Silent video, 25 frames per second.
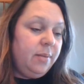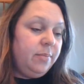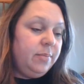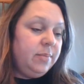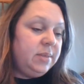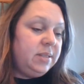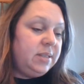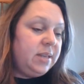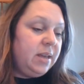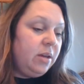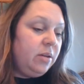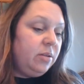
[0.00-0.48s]

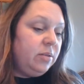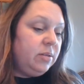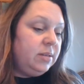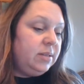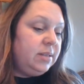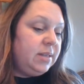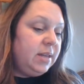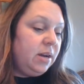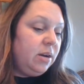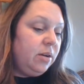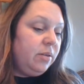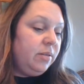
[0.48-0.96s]
cells
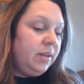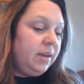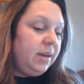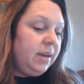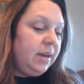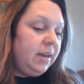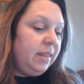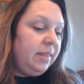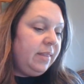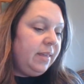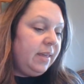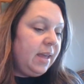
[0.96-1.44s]
there than
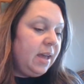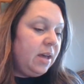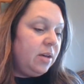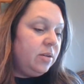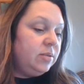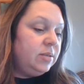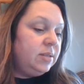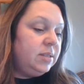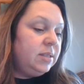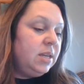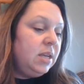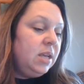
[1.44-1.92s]
anything
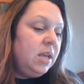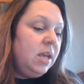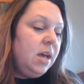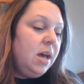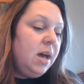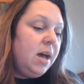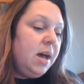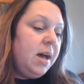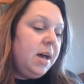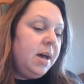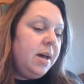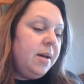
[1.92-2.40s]
else.
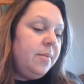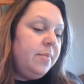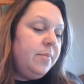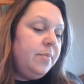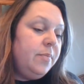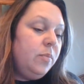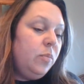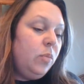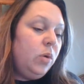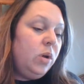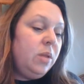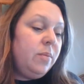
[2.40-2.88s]

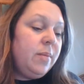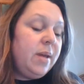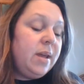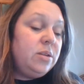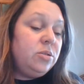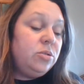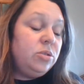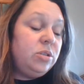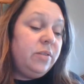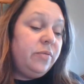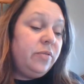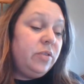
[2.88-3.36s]
One of the
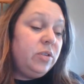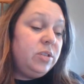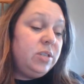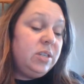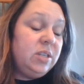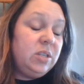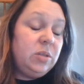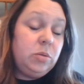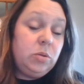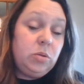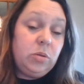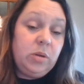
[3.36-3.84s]
major
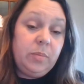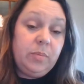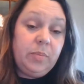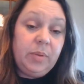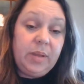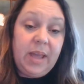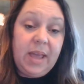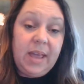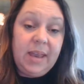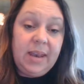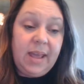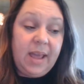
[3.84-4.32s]
differences between
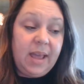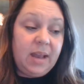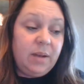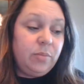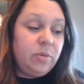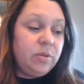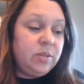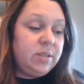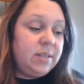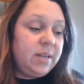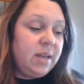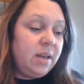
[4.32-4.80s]
plant and
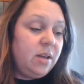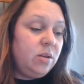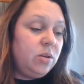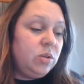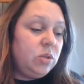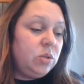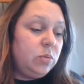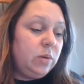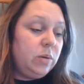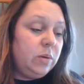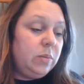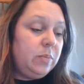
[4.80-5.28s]
animal
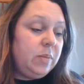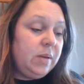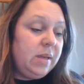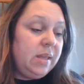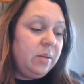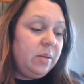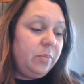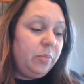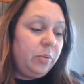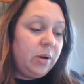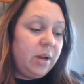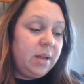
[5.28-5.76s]
cells would be
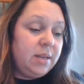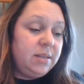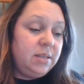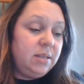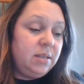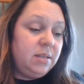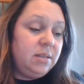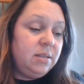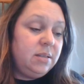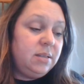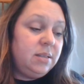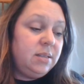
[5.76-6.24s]
the
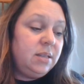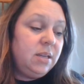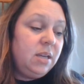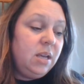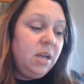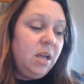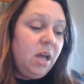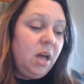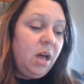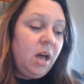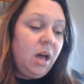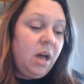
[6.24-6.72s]
presence
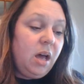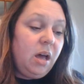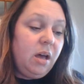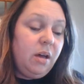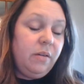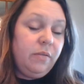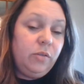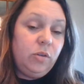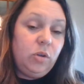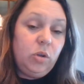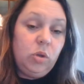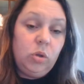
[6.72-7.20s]

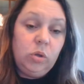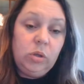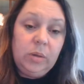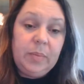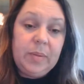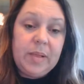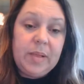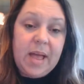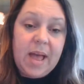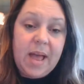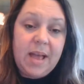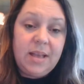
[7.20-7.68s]
of
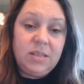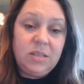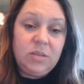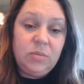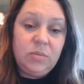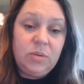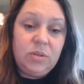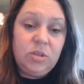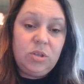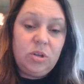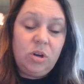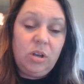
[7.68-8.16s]
chloroplasts,
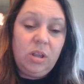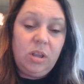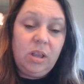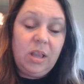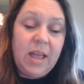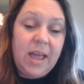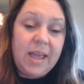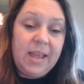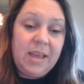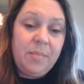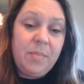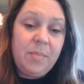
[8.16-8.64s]
which are
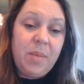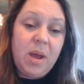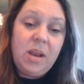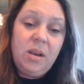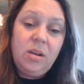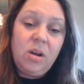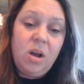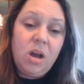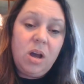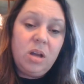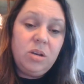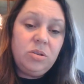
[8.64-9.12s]
like a
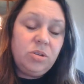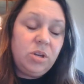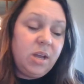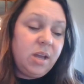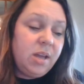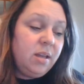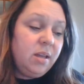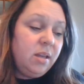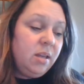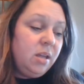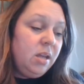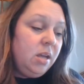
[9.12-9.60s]

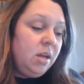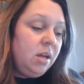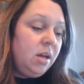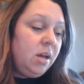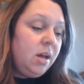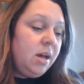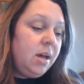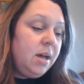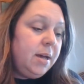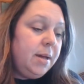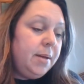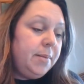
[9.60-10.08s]
mitochondria.
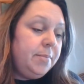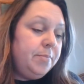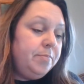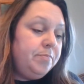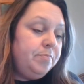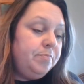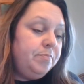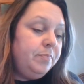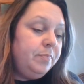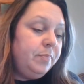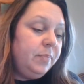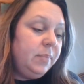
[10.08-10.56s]

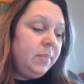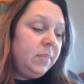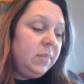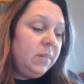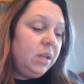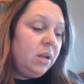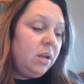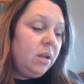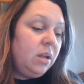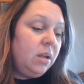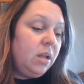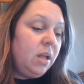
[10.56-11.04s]
Um,
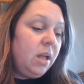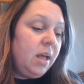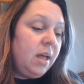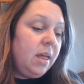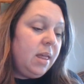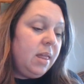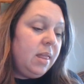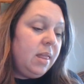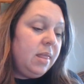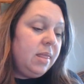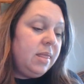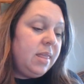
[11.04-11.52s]

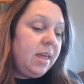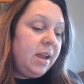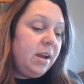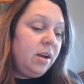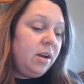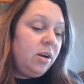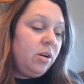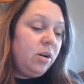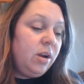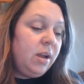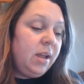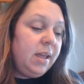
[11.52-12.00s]

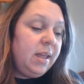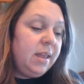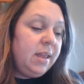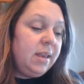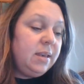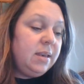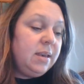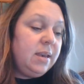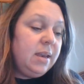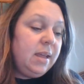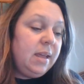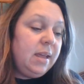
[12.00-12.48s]
they're
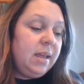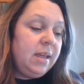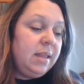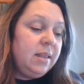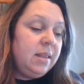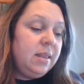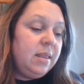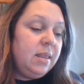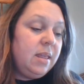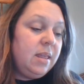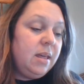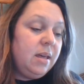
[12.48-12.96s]

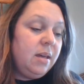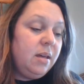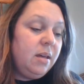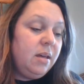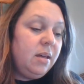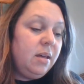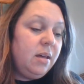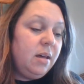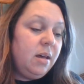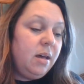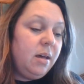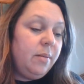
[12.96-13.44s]
in
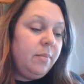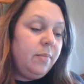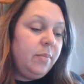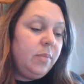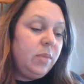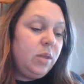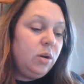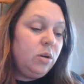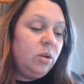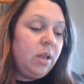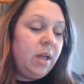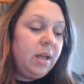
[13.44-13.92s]
the
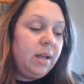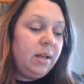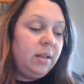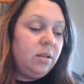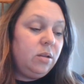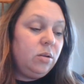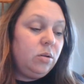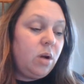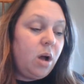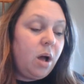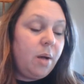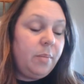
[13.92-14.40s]
they're like
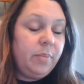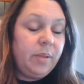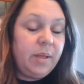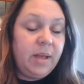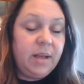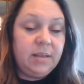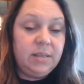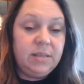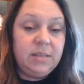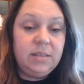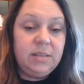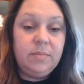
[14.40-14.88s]
little
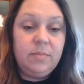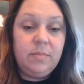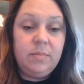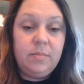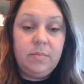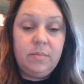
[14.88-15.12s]
complex